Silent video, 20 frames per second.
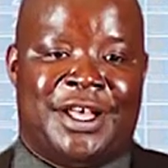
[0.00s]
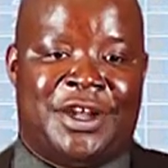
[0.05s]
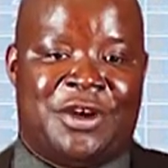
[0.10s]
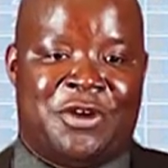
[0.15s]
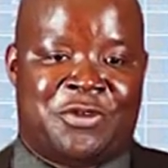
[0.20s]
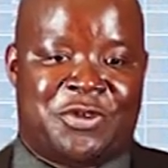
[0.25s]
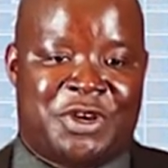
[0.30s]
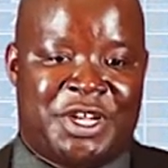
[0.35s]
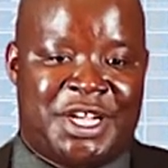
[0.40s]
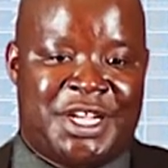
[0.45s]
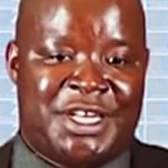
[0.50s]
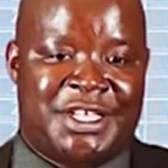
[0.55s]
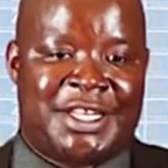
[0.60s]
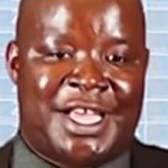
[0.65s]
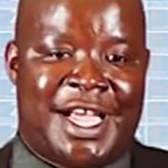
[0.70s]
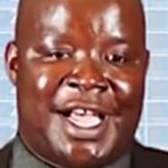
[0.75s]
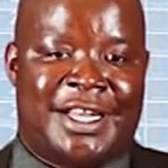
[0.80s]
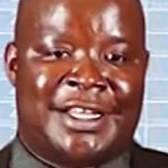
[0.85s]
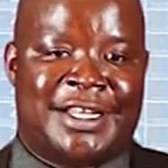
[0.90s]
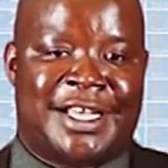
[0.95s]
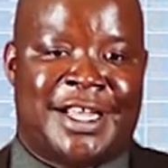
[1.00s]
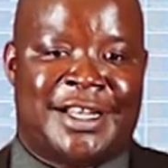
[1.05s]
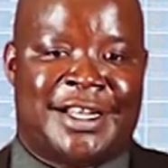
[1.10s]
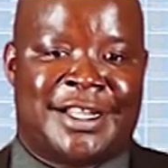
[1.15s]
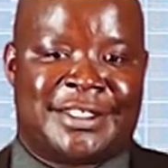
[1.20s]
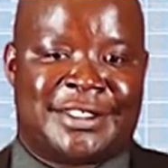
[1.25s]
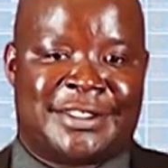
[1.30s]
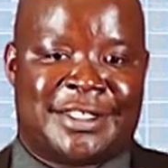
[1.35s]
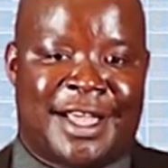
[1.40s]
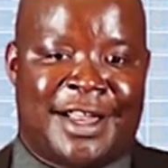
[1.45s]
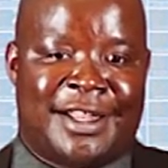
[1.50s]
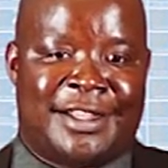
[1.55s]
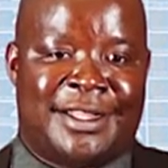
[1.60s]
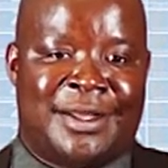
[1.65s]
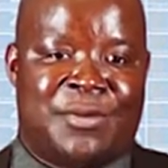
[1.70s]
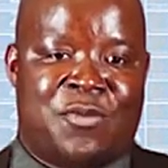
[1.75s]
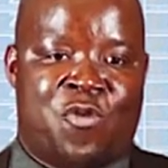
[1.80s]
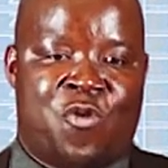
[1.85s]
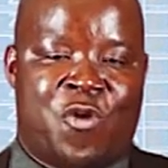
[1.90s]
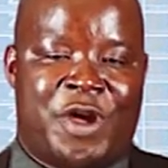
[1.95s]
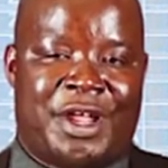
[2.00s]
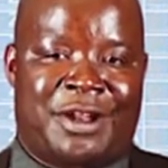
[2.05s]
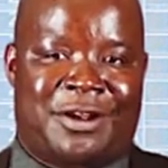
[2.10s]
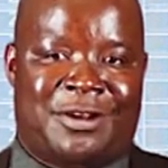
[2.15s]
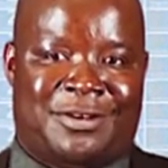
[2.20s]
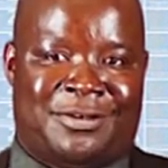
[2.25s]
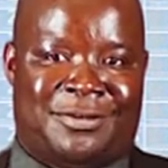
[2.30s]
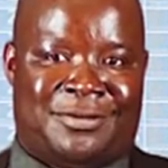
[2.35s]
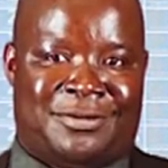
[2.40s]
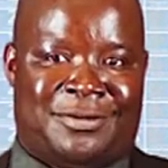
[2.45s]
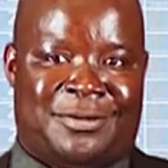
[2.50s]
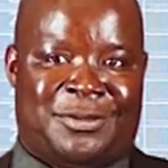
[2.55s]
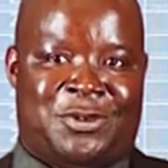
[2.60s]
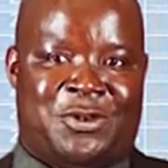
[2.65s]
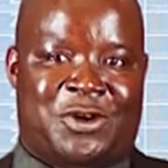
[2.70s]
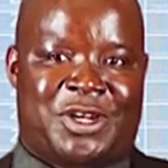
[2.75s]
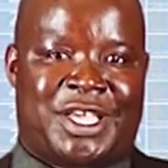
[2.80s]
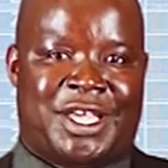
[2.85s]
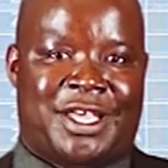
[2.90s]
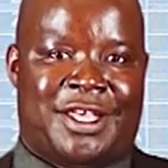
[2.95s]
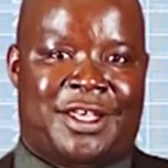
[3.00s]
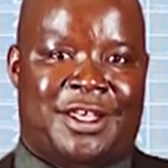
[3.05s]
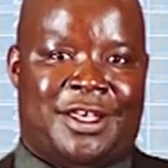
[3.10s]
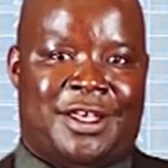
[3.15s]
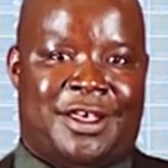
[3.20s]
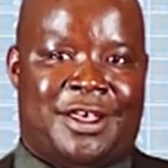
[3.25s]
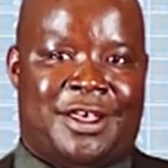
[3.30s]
Read and understand them well. Okay?